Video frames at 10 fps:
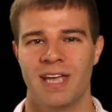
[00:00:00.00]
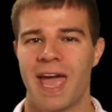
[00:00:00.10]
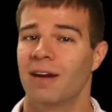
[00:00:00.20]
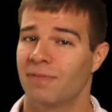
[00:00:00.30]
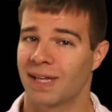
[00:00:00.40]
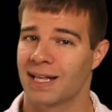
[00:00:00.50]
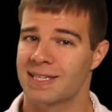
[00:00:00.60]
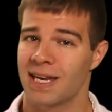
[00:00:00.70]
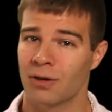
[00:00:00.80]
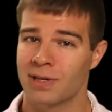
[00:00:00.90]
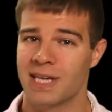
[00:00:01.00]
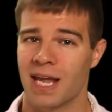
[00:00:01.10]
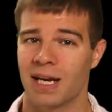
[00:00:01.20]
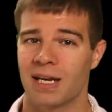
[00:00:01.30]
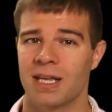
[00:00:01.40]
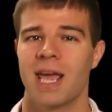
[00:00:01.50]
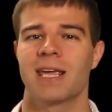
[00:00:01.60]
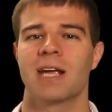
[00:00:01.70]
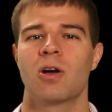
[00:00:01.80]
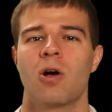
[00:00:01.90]
and if it gets irritated, it
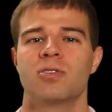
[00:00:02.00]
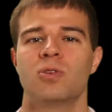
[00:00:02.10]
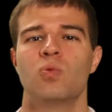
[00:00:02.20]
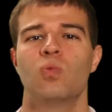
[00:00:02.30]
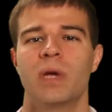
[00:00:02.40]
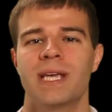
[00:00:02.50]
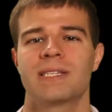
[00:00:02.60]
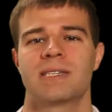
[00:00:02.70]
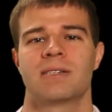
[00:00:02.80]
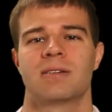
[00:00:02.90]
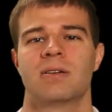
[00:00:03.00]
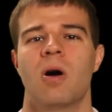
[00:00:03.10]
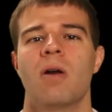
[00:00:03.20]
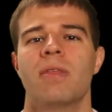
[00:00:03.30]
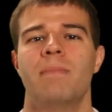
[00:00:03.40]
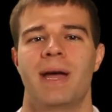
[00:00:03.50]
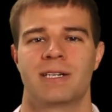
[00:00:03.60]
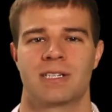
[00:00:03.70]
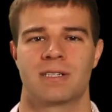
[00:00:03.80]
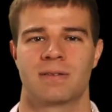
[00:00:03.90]
can cause you weeks on the
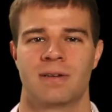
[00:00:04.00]
bench.